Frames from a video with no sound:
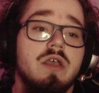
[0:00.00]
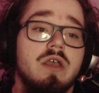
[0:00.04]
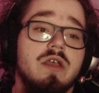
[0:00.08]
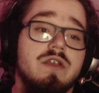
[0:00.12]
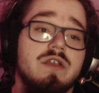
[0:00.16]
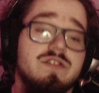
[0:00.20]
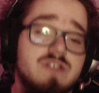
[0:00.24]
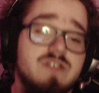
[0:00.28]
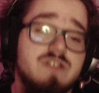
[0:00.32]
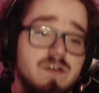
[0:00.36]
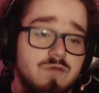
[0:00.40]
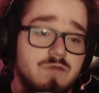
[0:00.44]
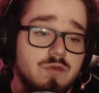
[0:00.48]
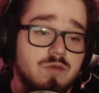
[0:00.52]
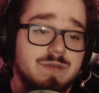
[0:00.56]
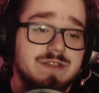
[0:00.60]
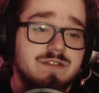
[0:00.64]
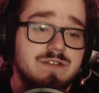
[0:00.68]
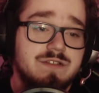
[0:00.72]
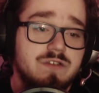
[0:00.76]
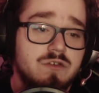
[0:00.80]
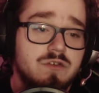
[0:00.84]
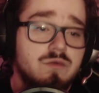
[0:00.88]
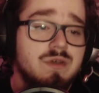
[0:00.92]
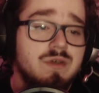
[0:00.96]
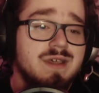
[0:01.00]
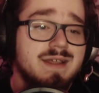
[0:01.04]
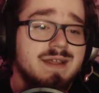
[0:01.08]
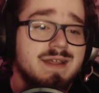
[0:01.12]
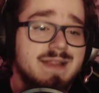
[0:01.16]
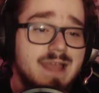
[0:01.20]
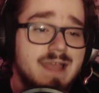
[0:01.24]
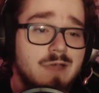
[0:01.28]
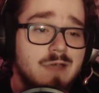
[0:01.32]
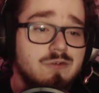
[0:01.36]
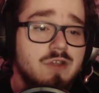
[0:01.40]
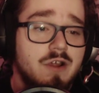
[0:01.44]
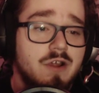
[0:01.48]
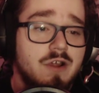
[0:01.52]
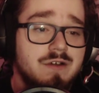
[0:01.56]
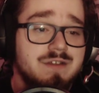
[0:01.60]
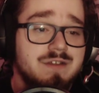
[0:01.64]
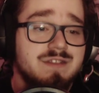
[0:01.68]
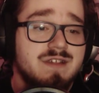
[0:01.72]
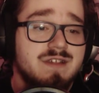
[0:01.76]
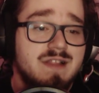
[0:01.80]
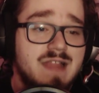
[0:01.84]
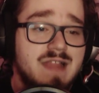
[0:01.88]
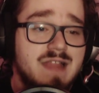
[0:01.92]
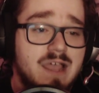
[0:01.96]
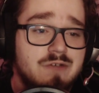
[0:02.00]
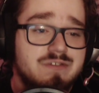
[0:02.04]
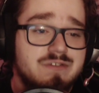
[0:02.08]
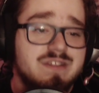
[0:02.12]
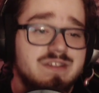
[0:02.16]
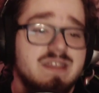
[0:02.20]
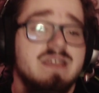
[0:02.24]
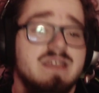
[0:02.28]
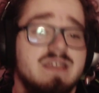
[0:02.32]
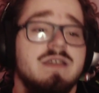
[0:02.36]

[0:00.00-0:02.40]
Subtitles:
Chivalry 2. Cloud Gardens, Clousy.